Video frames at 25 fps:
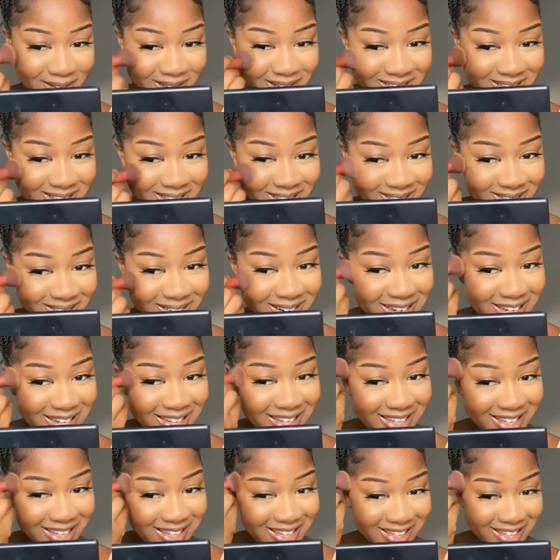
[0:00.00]
sorry.
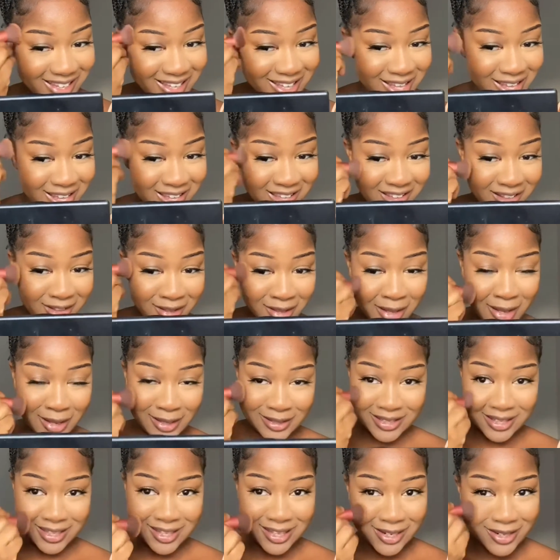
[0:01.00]
I was like,
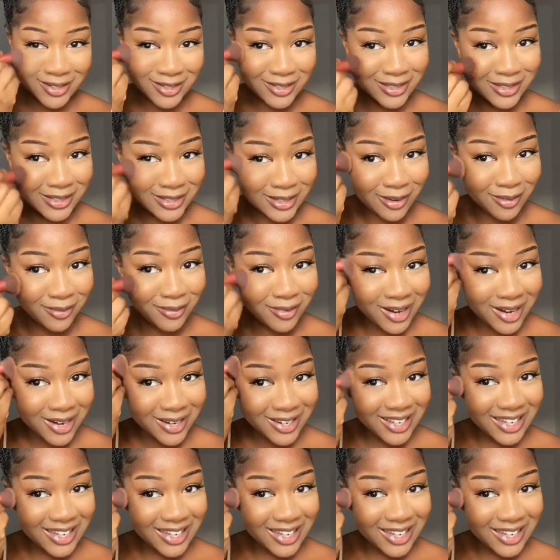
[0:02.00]
that doesn't sound right.